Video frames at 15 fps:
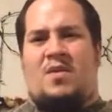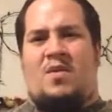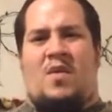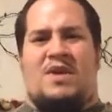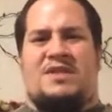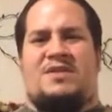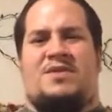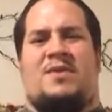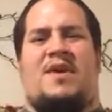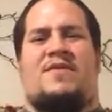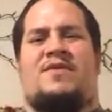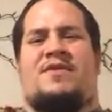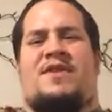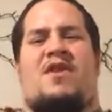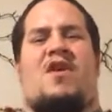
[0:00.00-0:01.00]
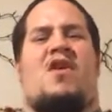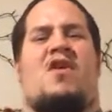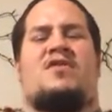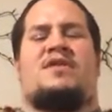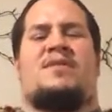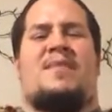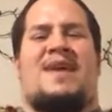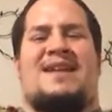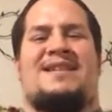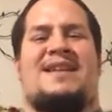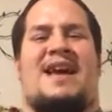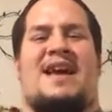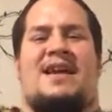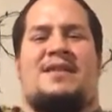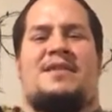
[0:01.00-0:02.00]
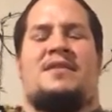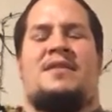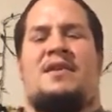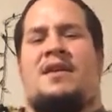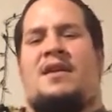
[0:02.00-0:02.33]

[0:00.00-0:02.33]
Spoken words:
whatsoever. They're hard to maintain.